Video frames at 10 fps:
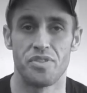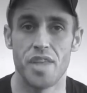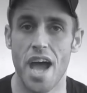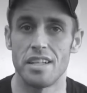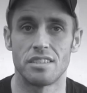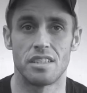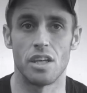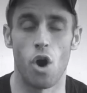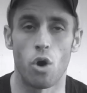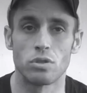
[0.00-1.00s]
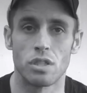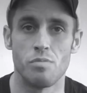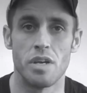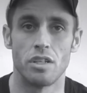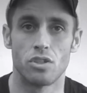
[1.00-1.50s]
That is the
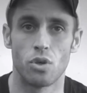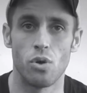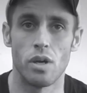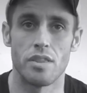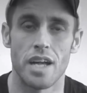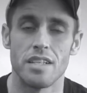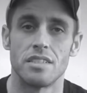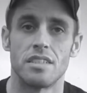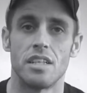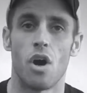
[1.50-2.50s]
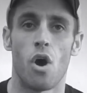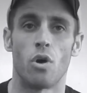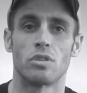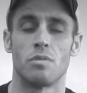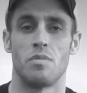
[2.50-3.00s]
ultimate joy. That is the
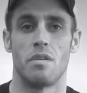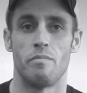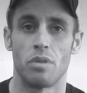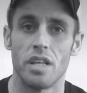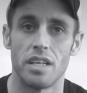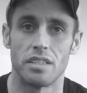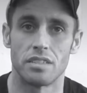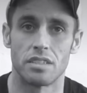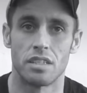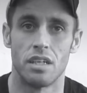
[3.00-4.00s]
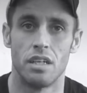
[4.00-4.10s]
ultimate bliss.